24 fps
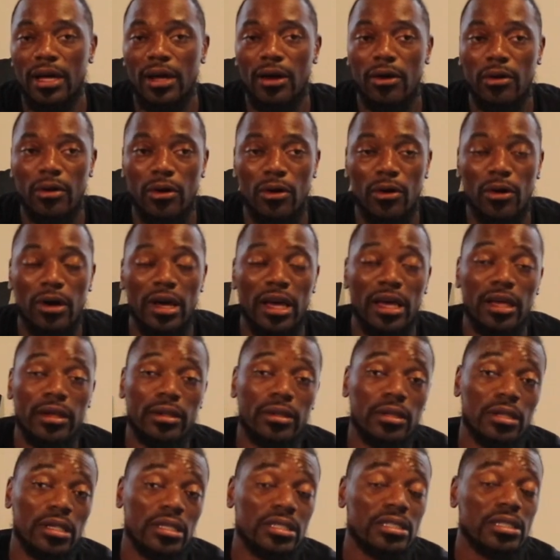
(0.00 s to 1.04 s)
alcohol.
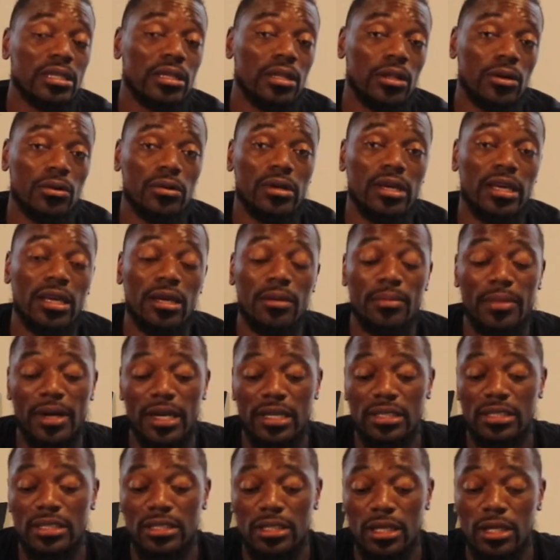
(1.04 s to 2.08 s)
And listen, low key,
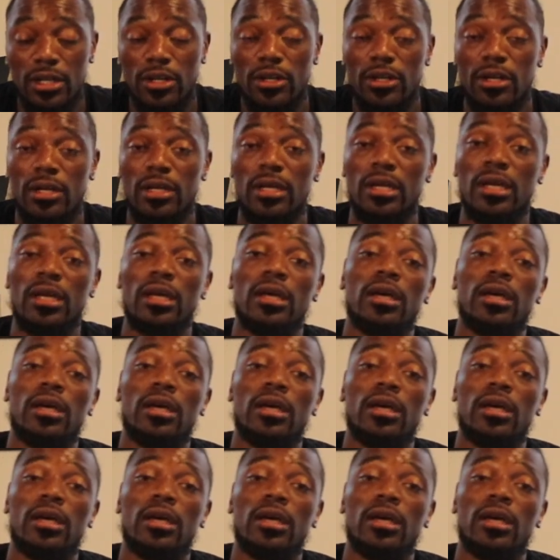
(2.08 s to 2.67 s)
man, sugar,